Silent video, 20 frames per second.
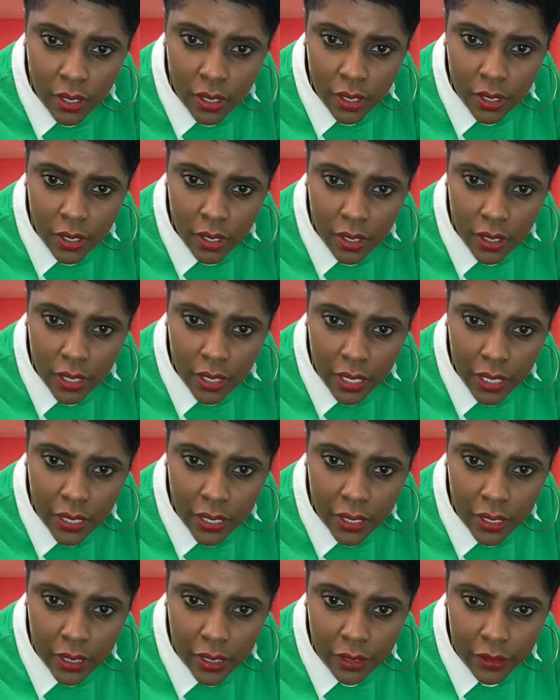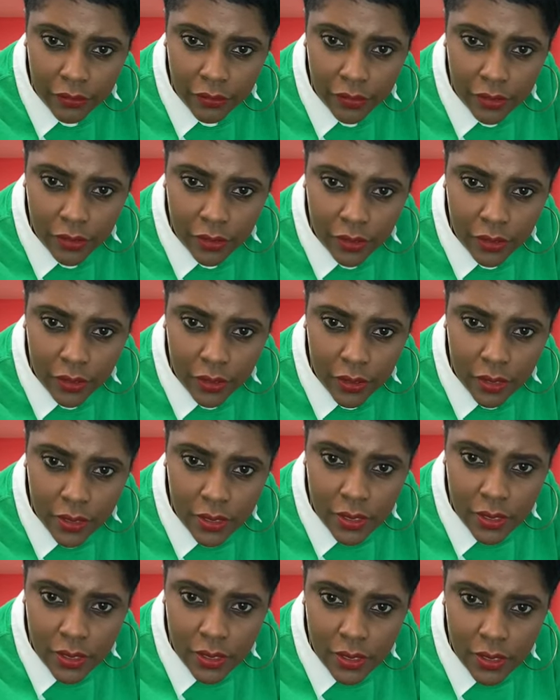And I never
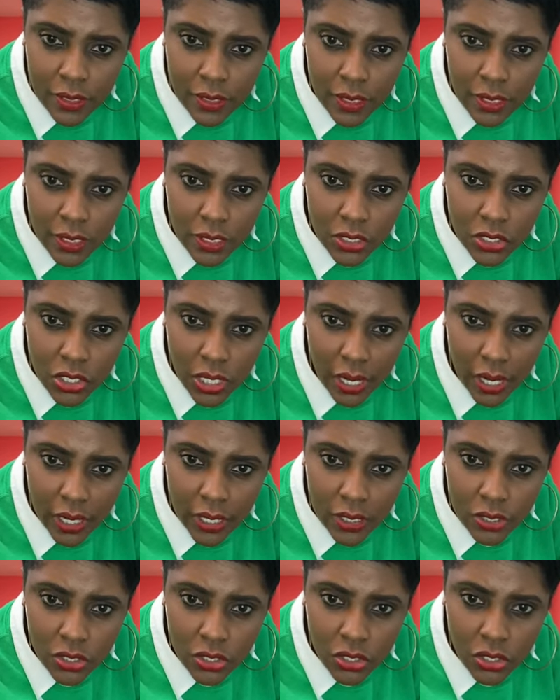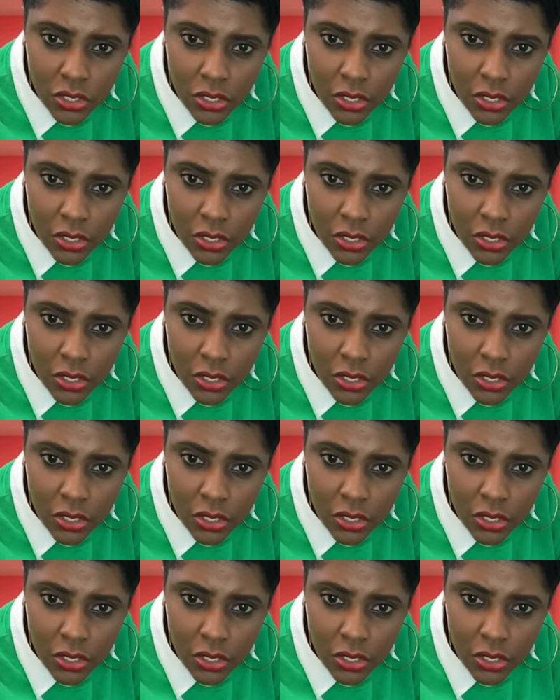see Josh.